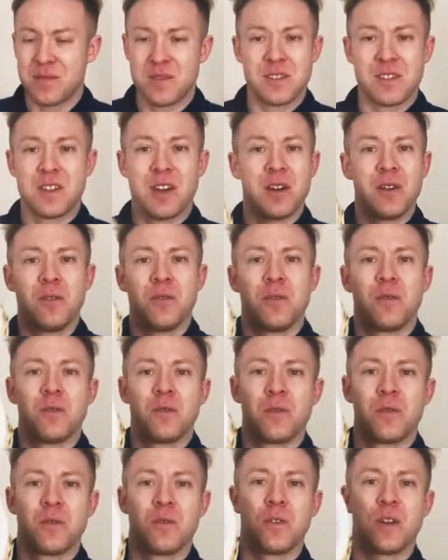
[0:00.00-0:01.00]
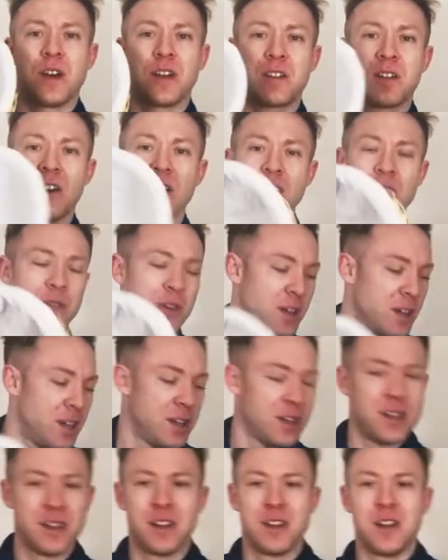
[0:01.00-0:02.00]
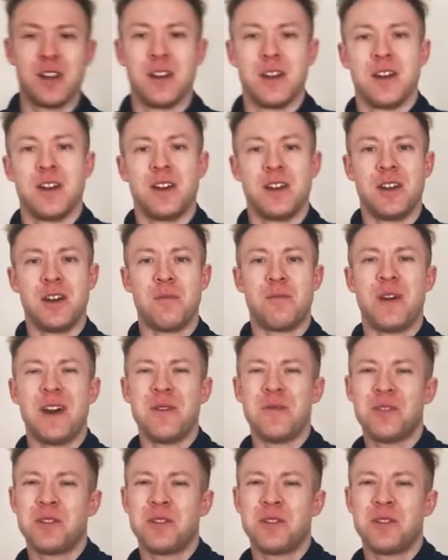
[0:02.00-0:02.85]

So it's kind of a no-brainer.